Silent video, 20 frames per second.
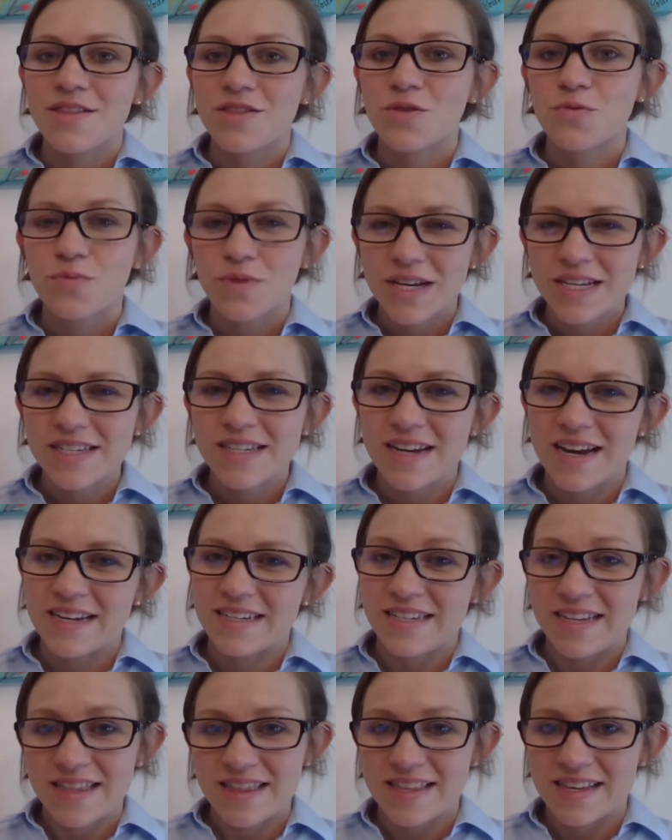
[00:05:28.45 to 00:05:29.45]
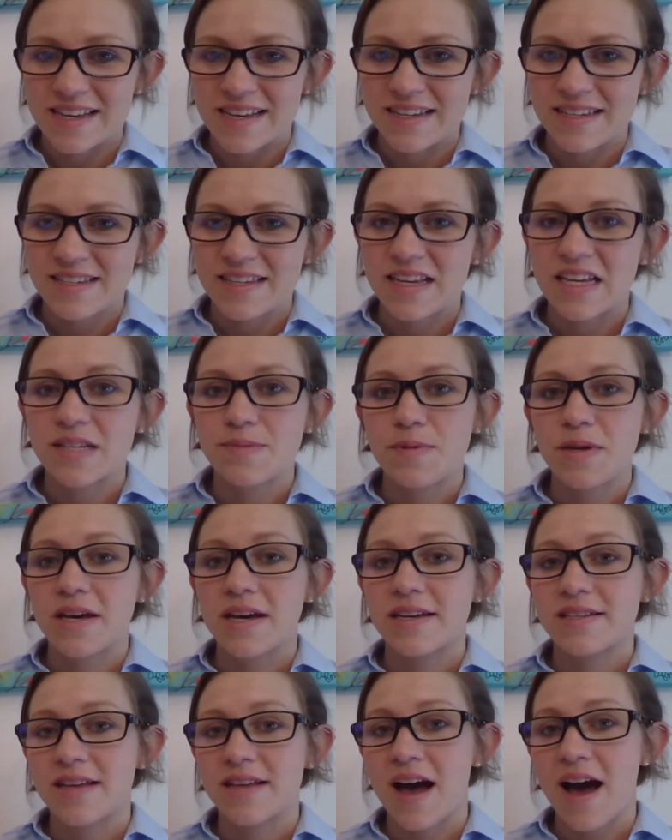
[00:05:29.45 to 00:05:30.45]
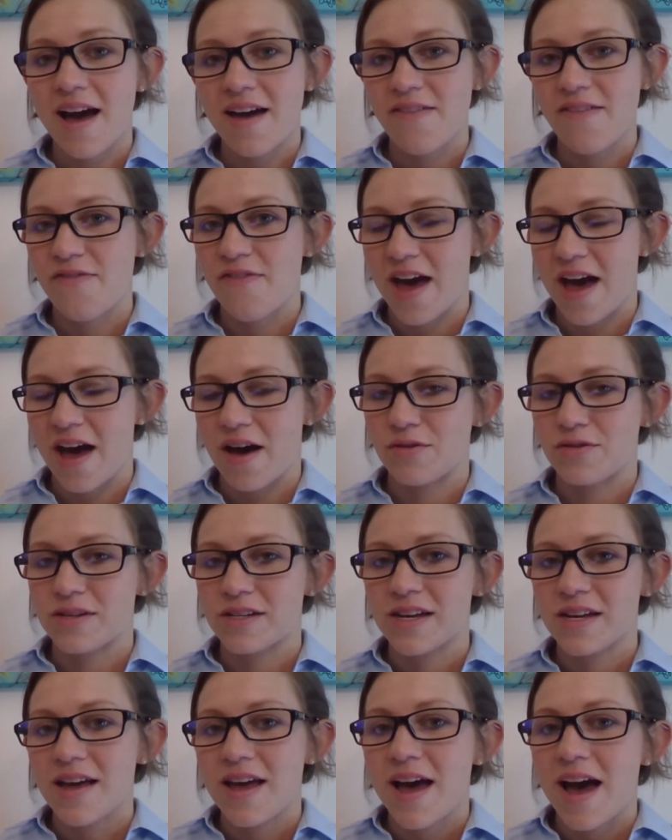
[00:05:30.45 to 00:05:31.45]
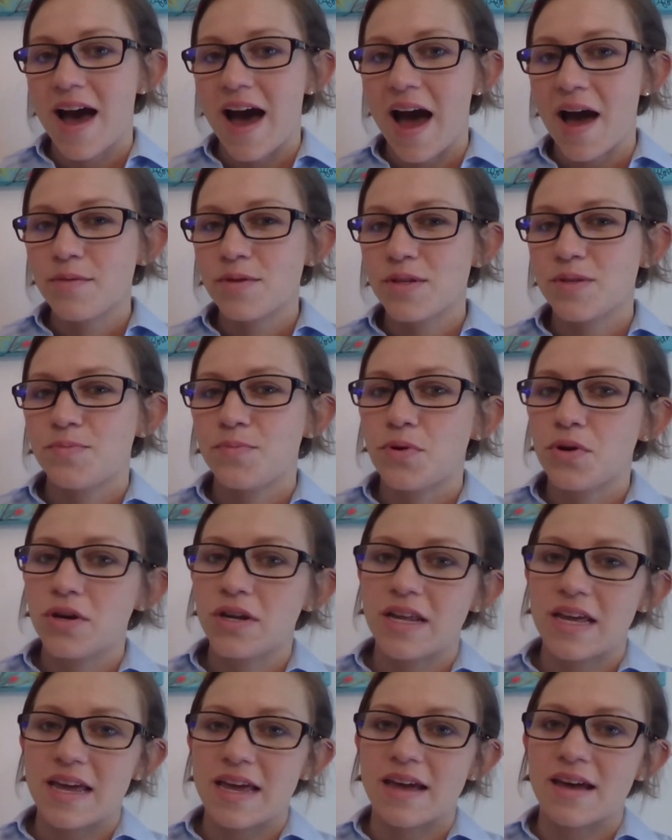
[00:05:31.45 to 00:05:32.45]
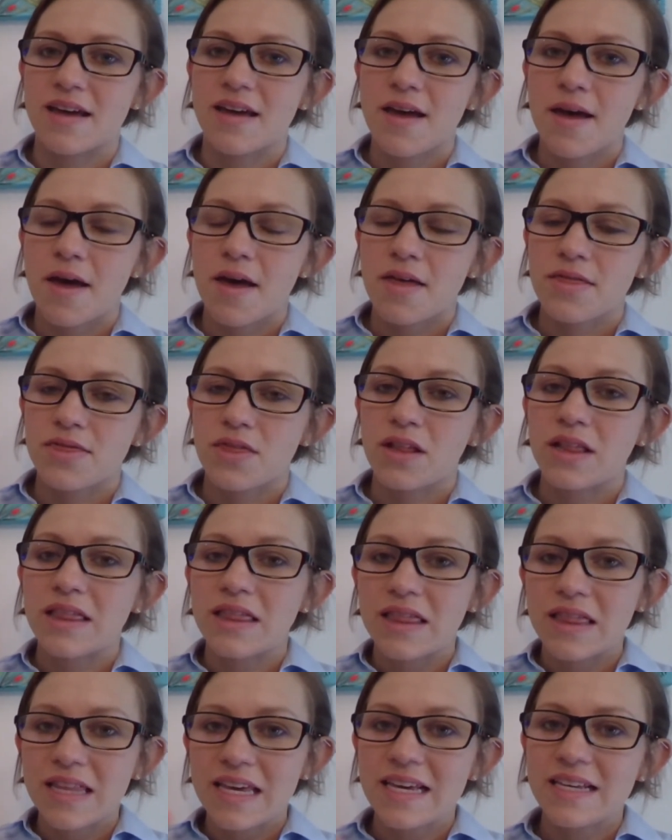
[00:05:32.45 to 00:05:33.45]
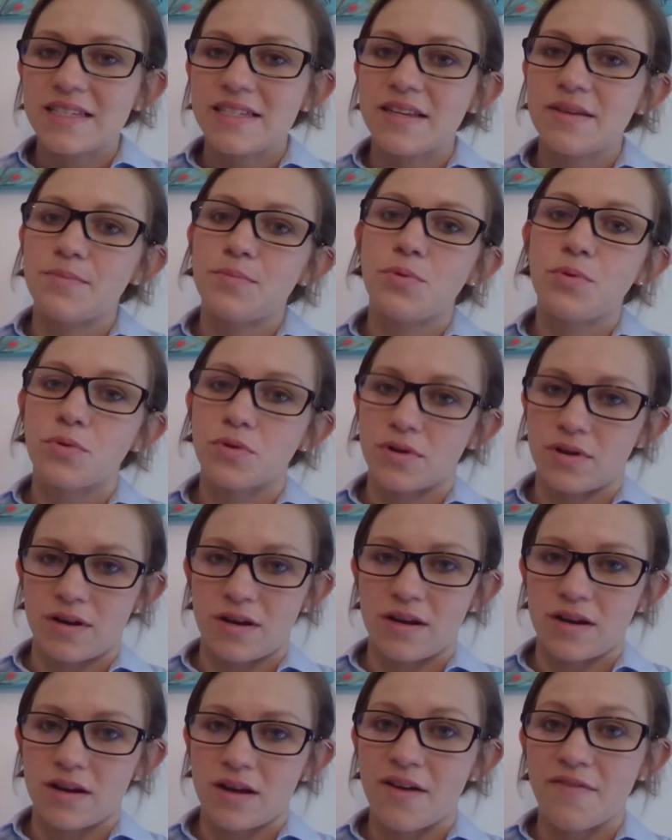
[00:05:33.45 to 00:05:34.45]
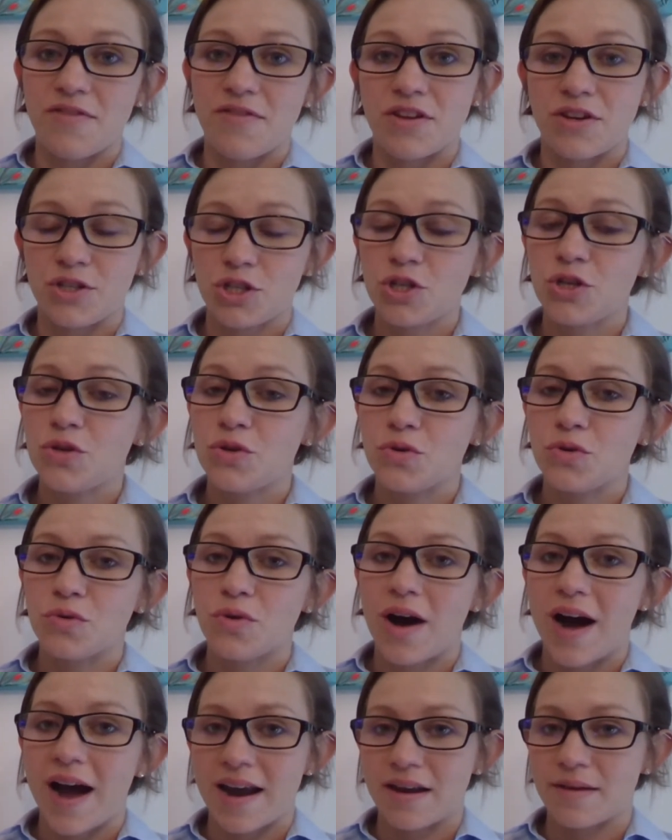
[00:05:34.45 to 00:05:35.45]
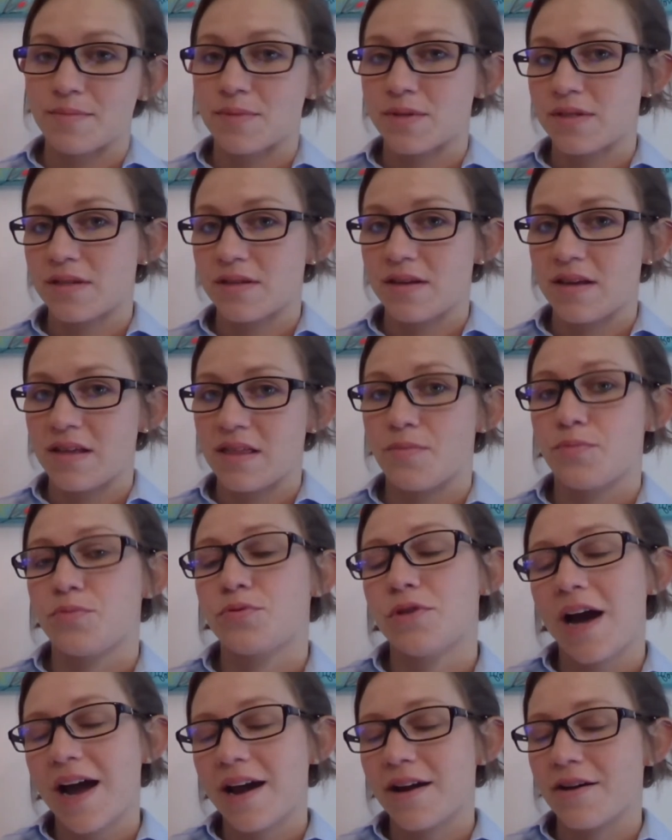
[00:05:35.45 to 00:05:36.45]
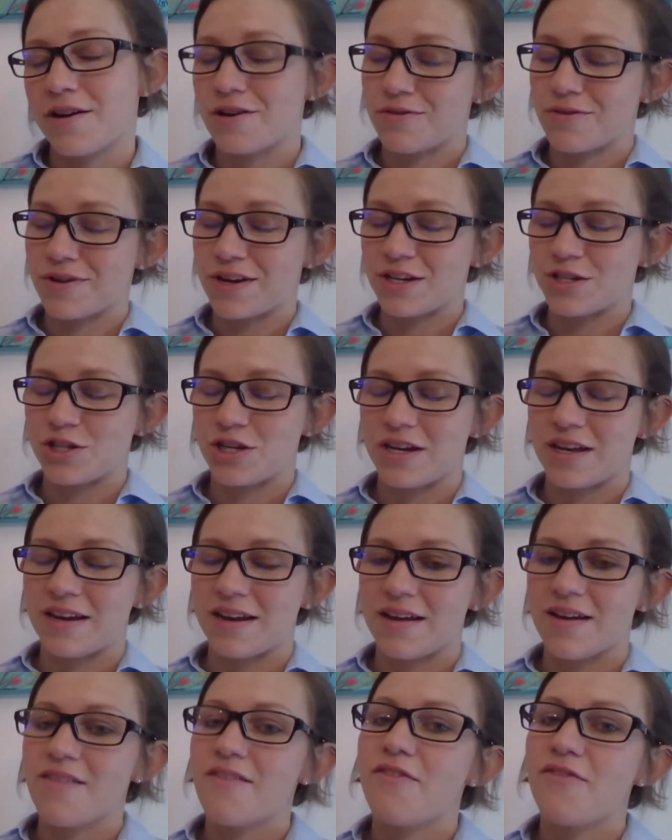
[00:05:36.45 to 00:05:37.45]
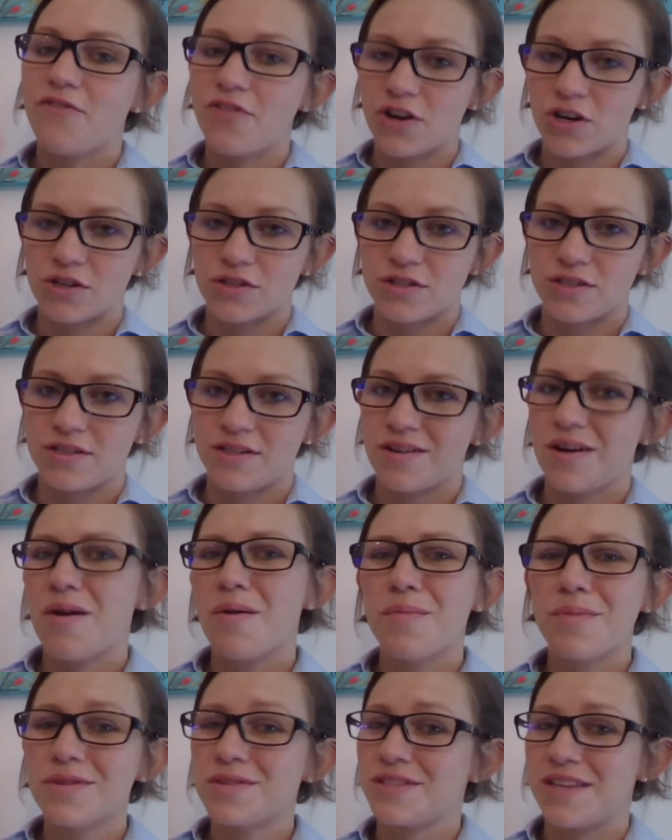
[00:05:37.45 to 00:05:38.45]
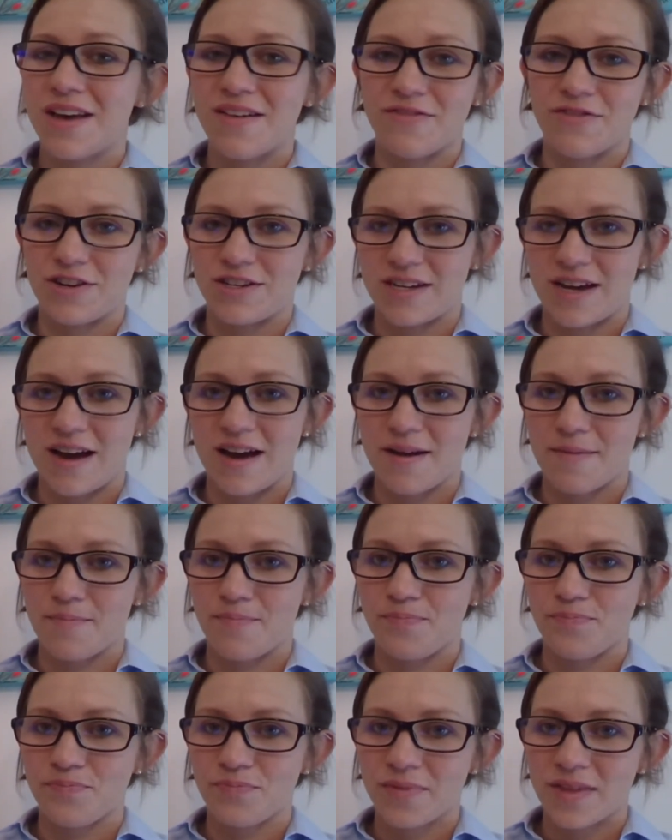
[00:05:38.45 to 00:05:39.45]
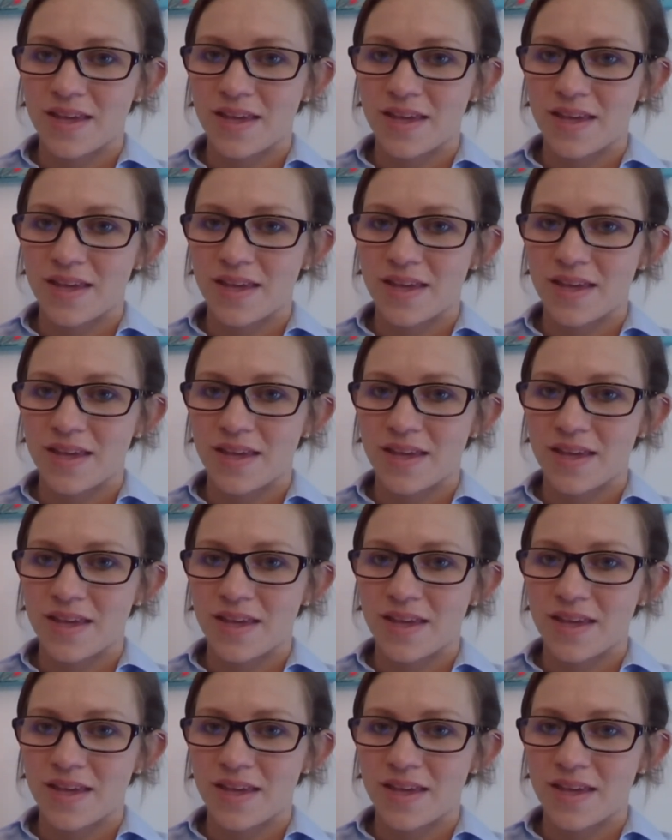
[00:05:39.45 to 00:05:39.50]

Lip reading: The reason I did this is because I found I was putting the least important of the 2 items in the prior iteration first, almost every time.